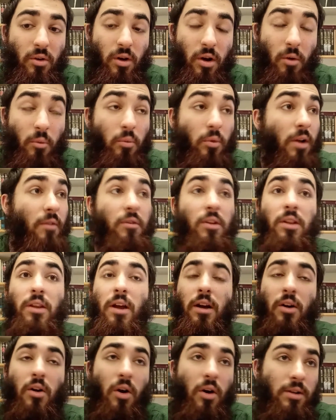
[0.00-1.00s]

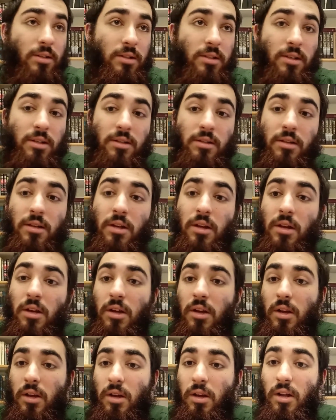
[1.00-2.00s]
a constant,
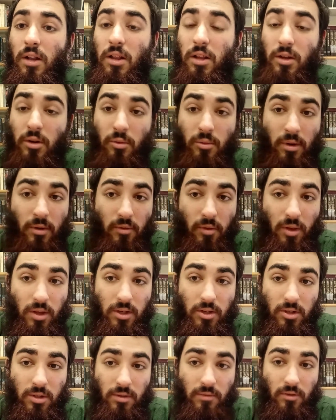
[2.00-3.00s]
clear
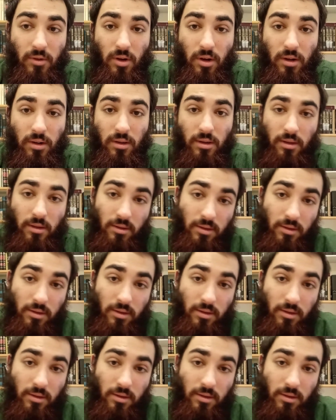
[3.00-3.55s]
revelation of God.